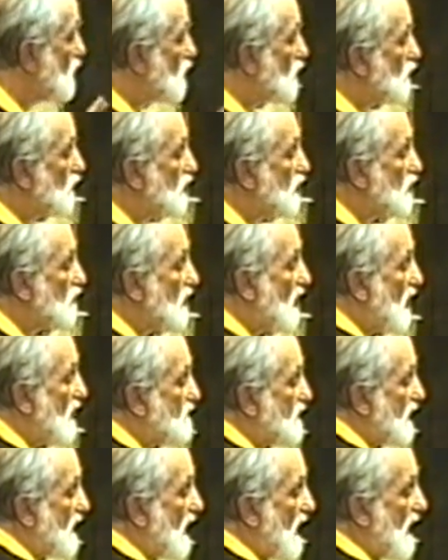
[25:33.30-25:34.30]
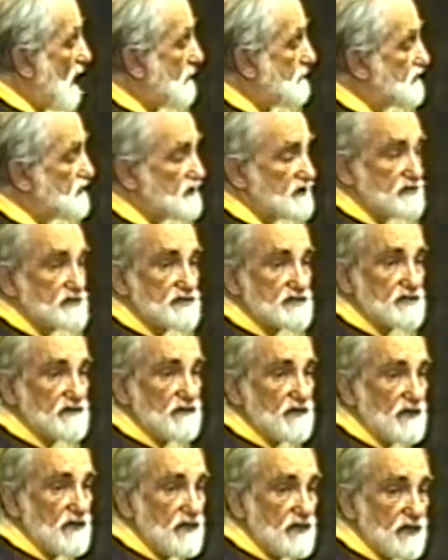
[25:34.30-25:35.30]
when you have an absence of
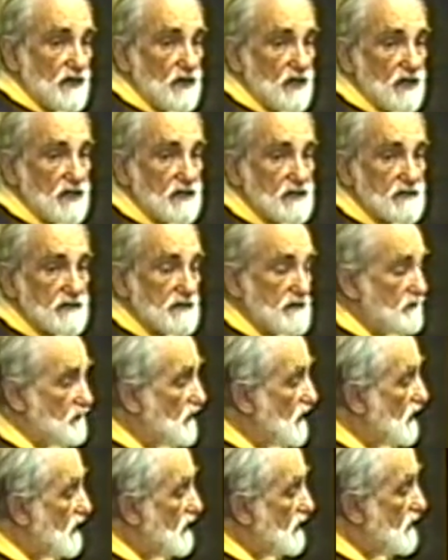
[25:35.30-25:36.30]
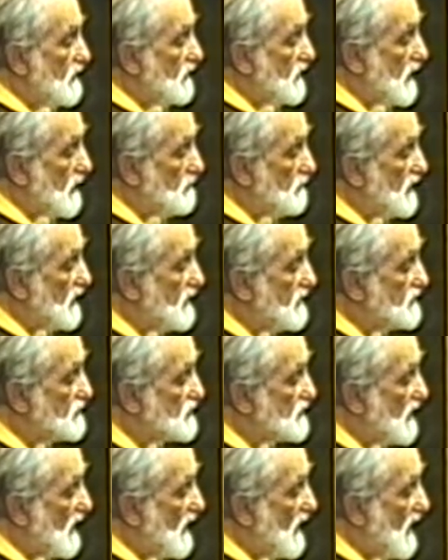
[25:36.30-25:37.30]
a thought, that
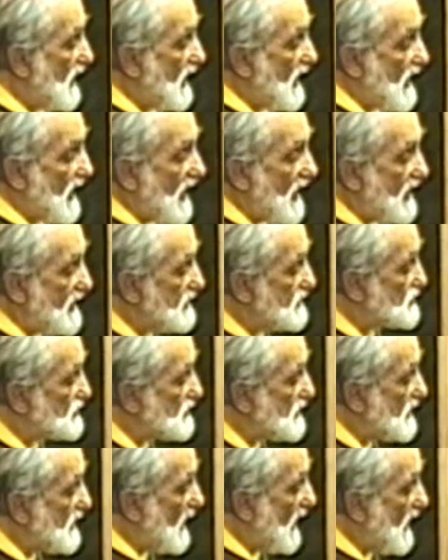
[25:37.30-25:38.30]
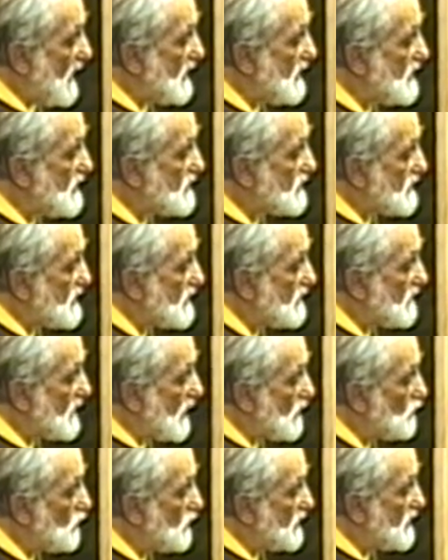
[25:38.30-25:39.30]
means You see, anything
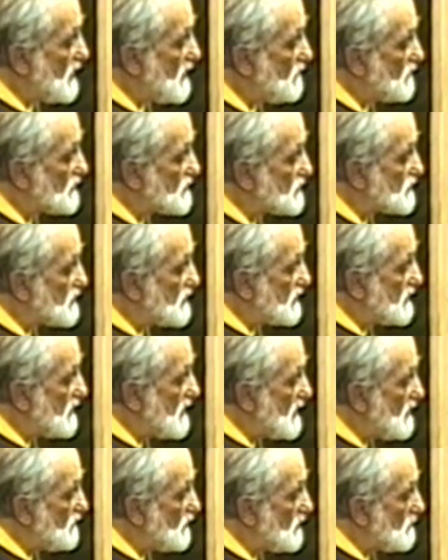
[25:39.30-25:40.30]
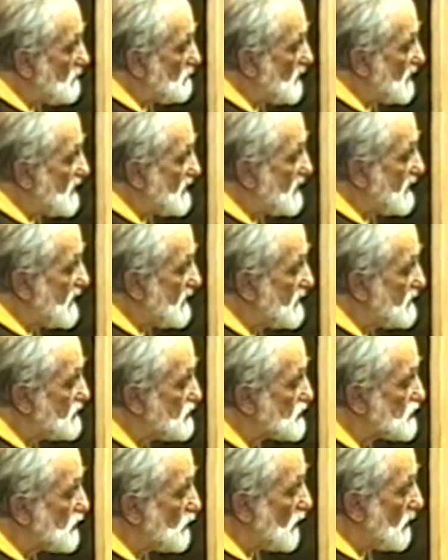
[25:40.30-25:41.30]
that would even begin
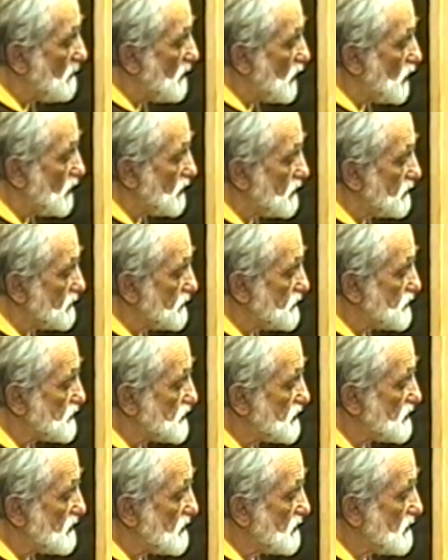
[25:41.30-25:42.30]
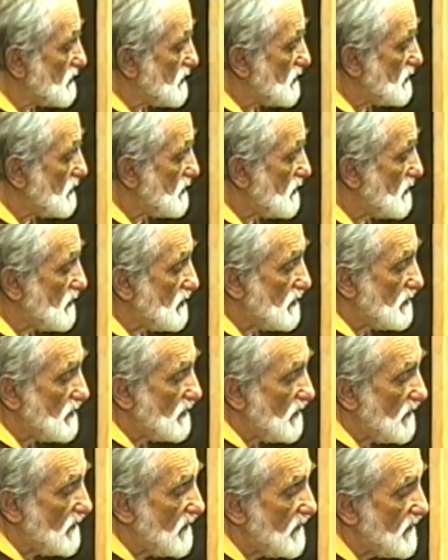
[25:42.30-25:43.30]
to emerge,
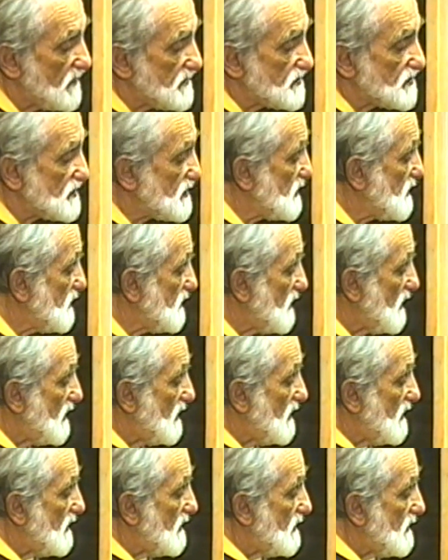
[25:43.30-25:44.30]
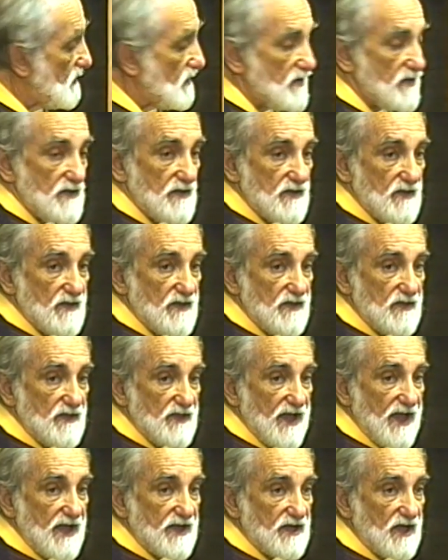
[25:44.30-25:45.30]
see,
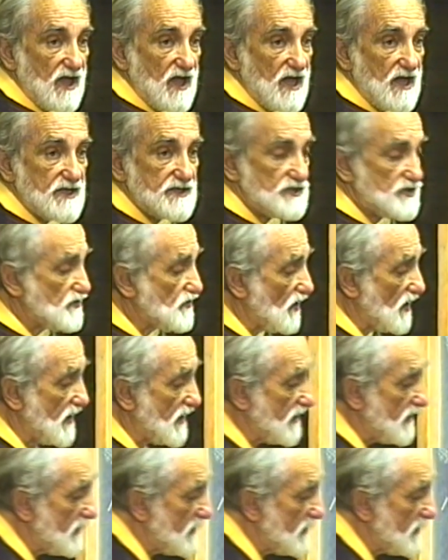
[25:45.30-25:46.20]
that entree